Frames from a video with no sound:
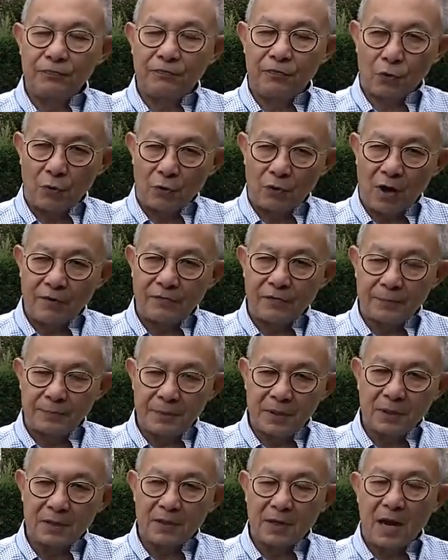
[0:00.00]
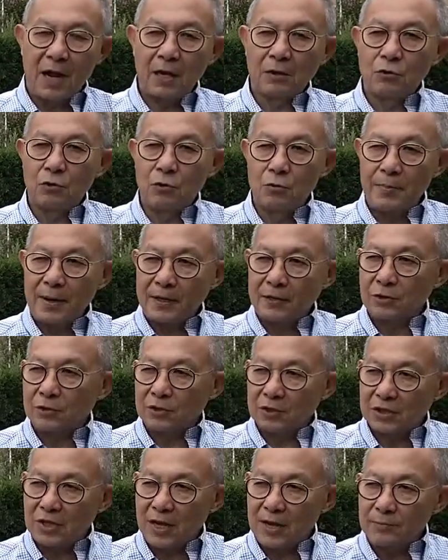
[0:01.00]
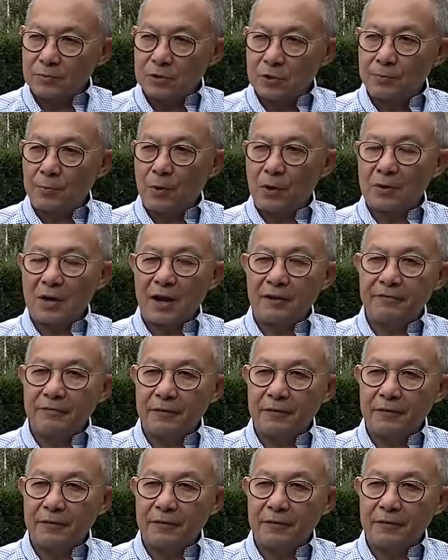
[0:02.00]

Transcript: photograph a bird, I'll go back to the same spot.